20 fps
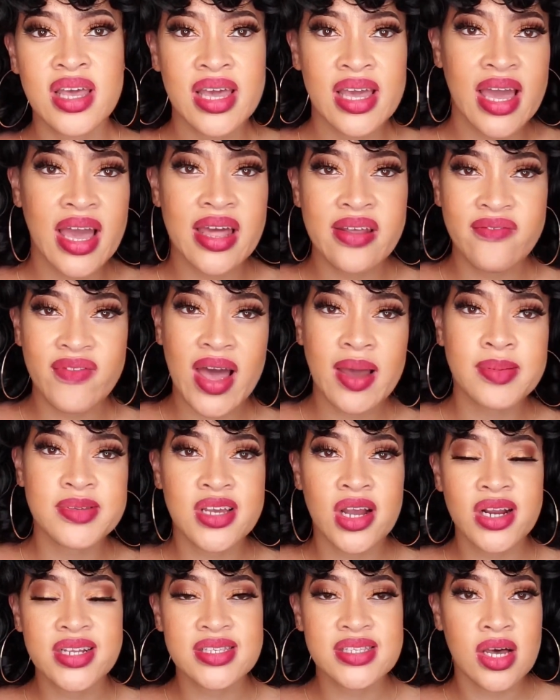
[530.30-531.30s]
kind of vibe. It's
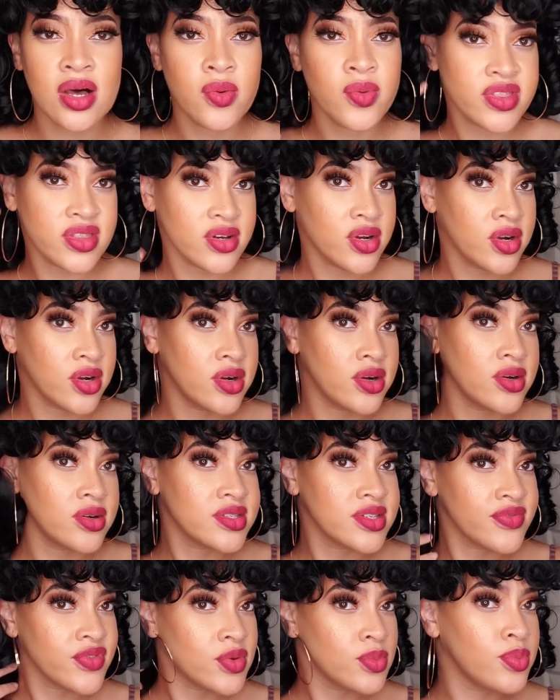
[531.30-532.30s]
hard to tell with the curls.
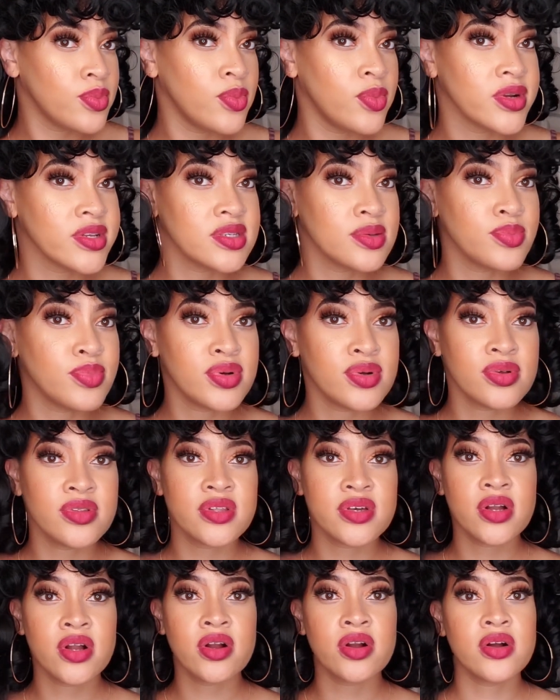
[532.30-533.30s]
If you were to pull
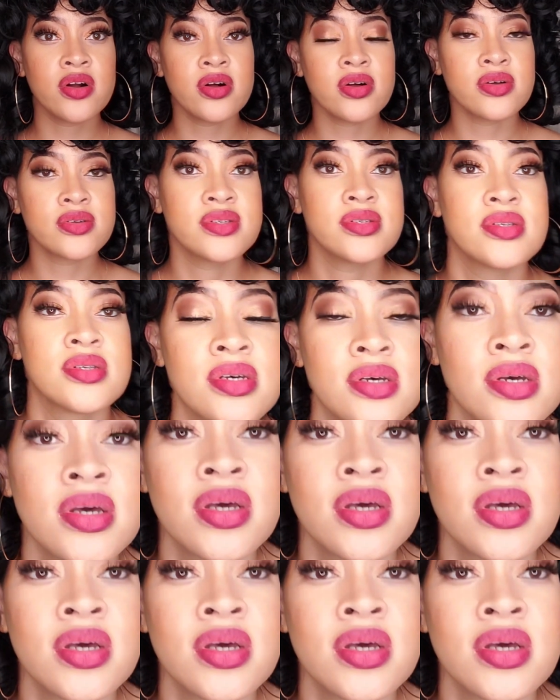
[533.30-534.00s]
the curls,